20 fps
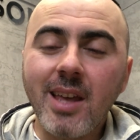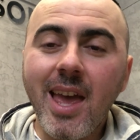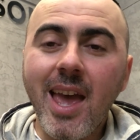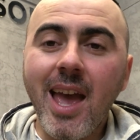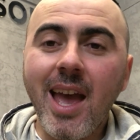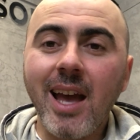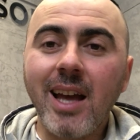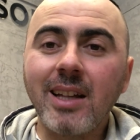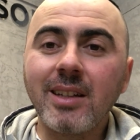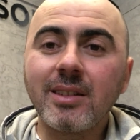
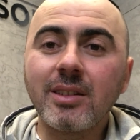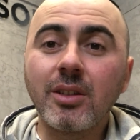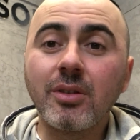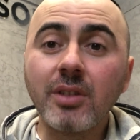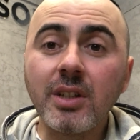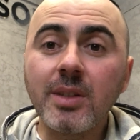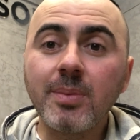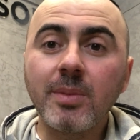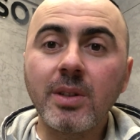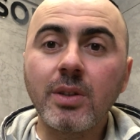And
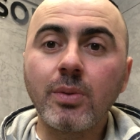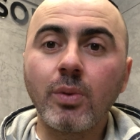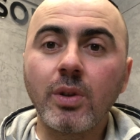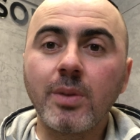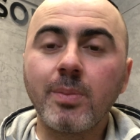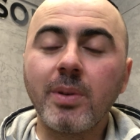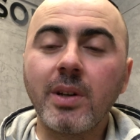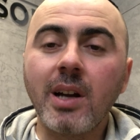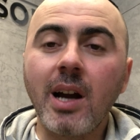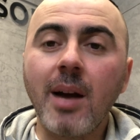Christmas
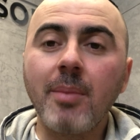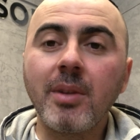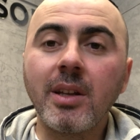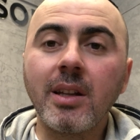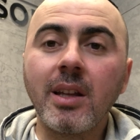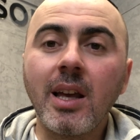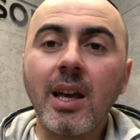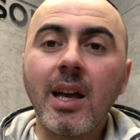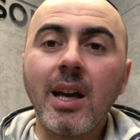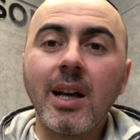was
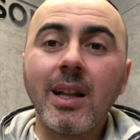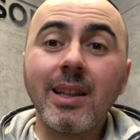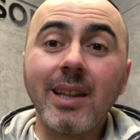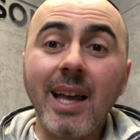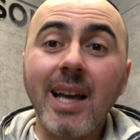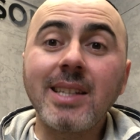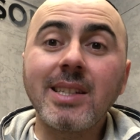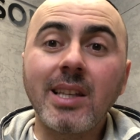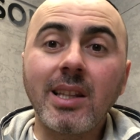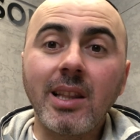becoming
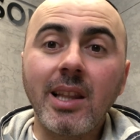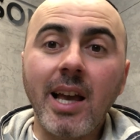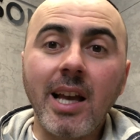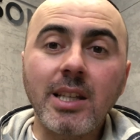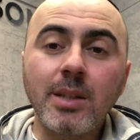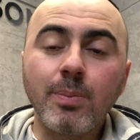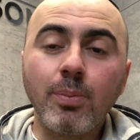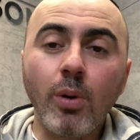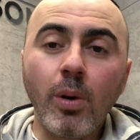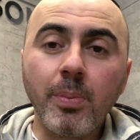less and
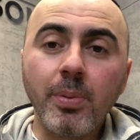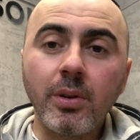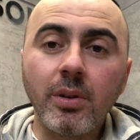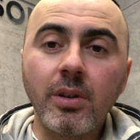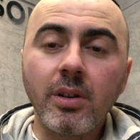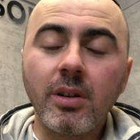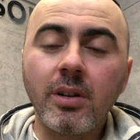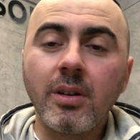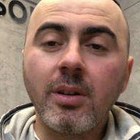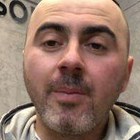less
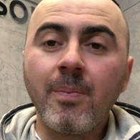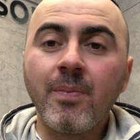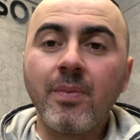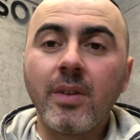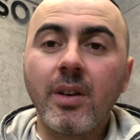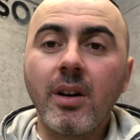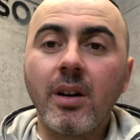popular.